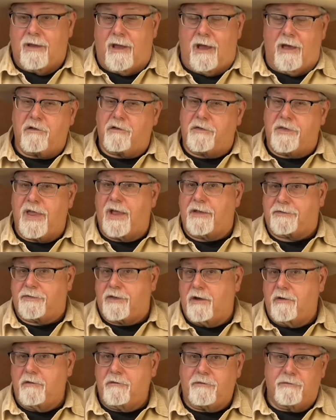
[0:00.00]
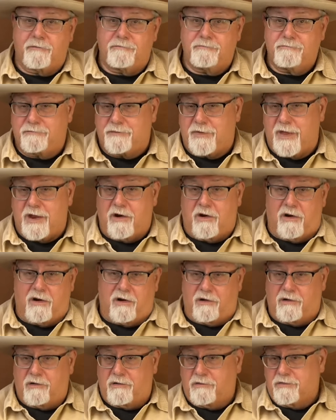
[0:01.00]
other than that, though, they
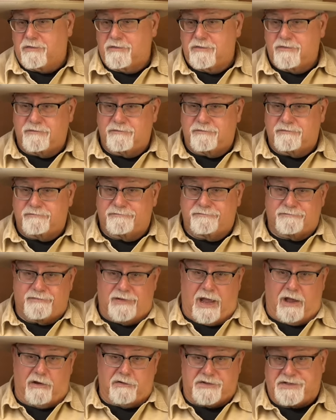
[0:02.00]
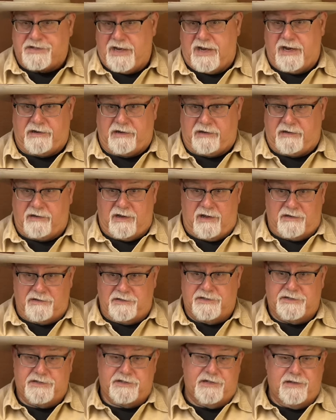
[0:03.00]
are outstanding
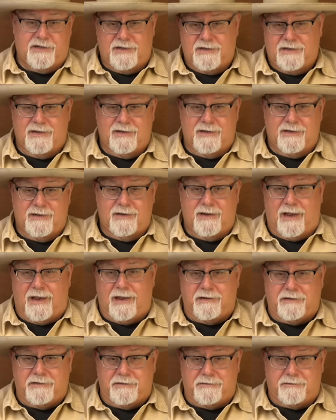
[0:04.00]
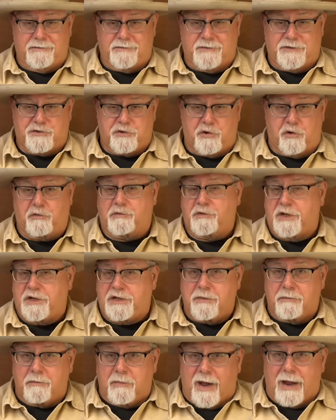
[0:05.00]
guns, and certainly,
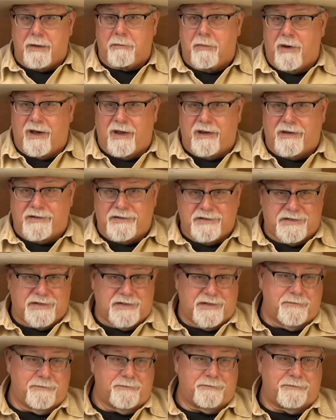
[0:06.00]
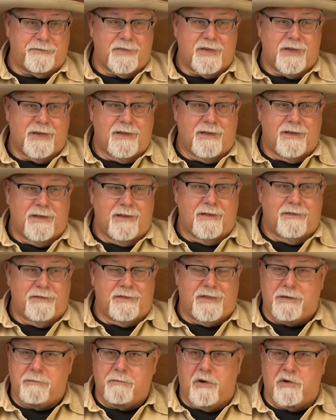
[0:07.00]
to my mind,
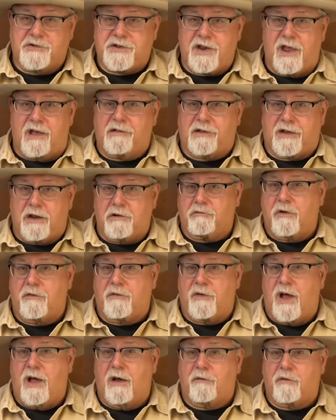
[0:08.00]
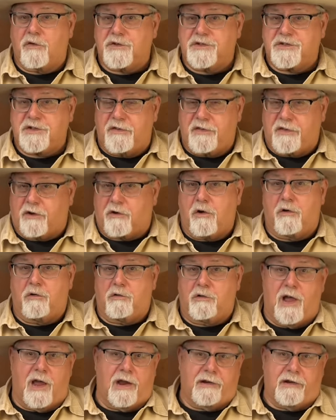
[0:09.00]
the most elegant revolvers in the Colt
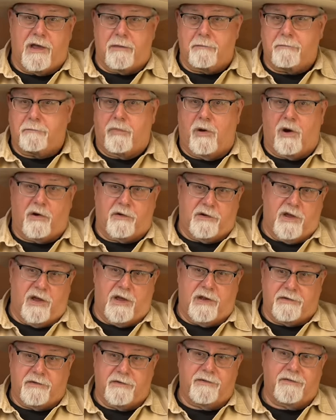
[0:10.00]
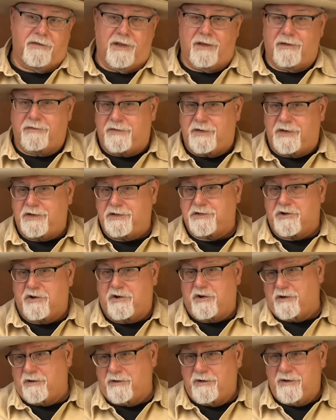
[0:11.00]
lineup, bar none. These
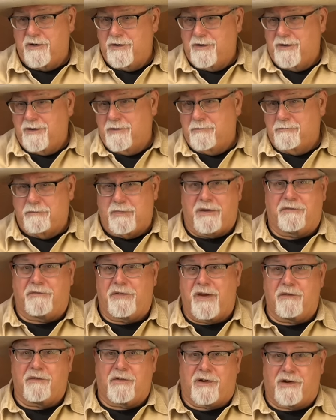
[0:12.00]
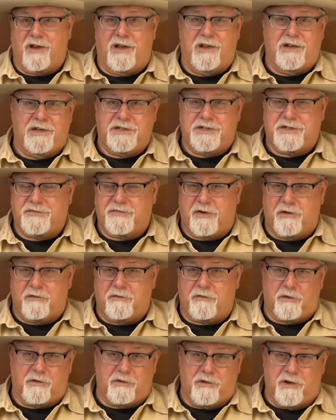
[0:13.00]
are my favorite guns for
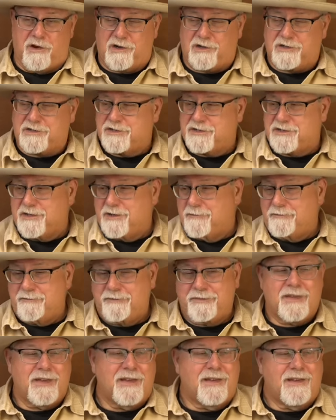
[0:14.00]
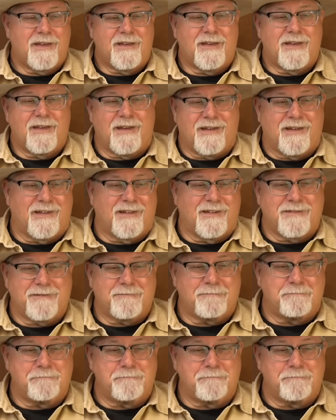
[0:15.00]
looks. And